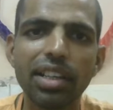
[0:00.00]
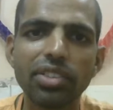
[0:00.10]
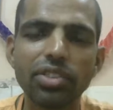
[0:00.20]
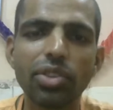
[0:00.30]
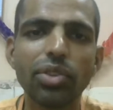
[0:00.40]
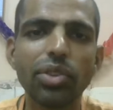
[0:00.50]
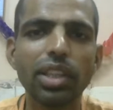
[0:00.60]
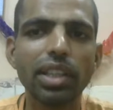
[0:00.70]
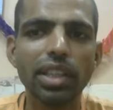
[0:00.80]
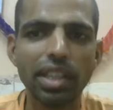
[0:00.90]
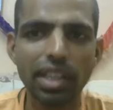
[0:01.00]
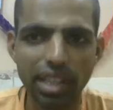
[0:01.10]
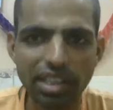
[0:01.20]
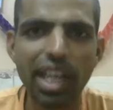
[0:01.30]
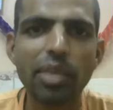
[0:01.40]
So
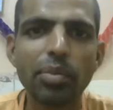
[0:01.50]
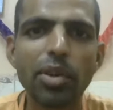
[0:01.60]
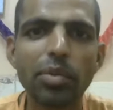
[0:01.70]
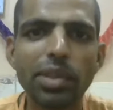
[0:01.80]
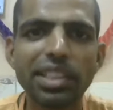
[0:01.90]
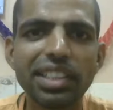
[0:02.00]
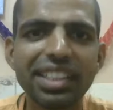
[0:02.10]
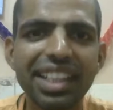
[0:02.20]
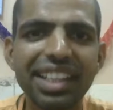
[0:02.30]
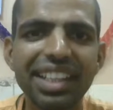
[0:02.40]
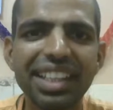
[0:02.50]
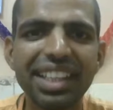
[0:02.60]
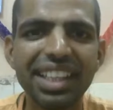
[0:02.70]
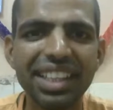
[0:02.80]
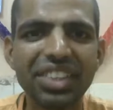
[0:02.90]
this type of decision
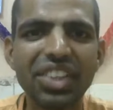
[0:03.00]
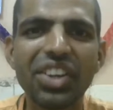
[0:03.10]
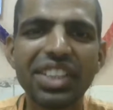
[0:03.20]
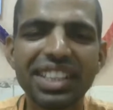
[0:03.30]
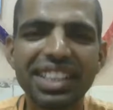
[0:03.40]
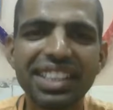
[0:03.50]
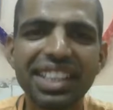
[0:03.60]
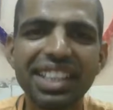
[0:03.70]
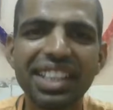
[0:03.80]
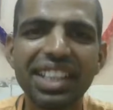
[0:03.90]
is wrong decision,